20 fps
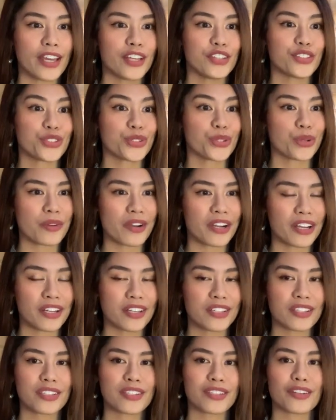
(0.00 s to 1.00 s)

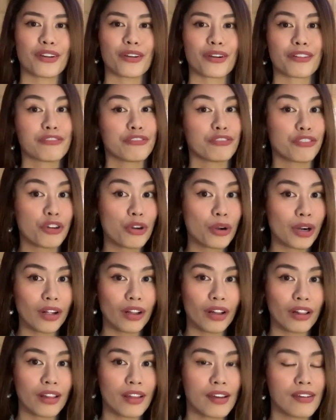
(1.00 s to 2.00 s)
insurance or
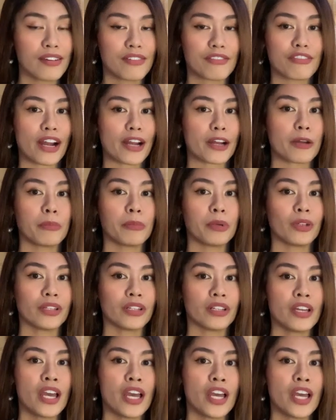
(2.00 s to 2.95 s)
full variable